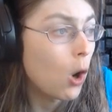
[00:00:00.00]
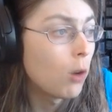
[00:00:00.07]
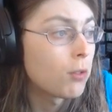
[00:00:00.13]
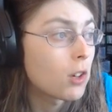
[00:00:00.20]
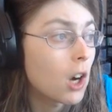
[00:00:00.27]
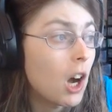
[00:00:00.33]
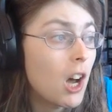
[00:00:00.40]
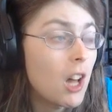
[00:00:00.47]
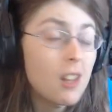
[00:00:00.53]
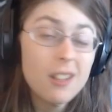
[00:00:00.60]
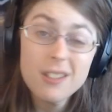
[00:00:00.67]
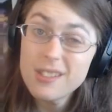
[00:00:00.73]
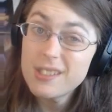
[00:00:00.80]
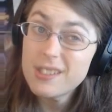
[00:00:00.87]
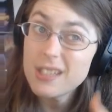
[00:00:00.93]

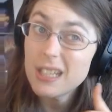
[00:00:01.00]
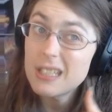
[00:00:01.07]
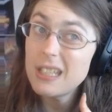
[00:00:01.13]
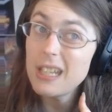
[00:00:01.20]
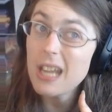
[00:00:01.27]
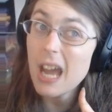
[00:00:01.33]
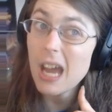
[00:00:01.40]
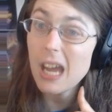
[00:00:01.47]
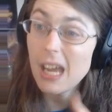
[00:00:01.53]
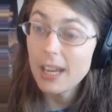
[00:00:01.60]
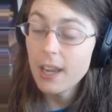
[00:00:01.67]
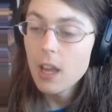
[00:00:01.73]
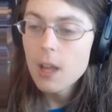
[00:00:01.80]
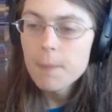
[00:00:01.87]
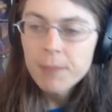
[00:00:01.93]
Overall, 69%.
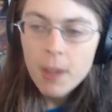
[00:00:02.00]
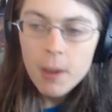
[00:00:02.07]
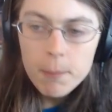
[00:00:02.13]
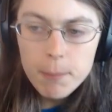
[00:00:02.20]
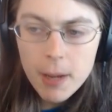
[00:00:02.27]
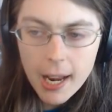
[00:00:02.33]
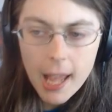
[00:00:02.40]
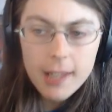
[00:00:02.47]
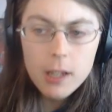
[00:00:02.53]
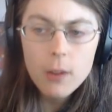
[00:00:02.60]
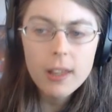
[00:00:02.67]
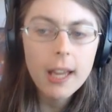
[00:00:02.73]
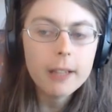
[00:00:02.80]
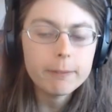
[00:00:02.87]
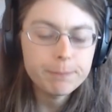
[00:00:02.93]
But,
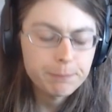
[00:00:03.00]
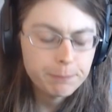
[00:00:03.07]
and like,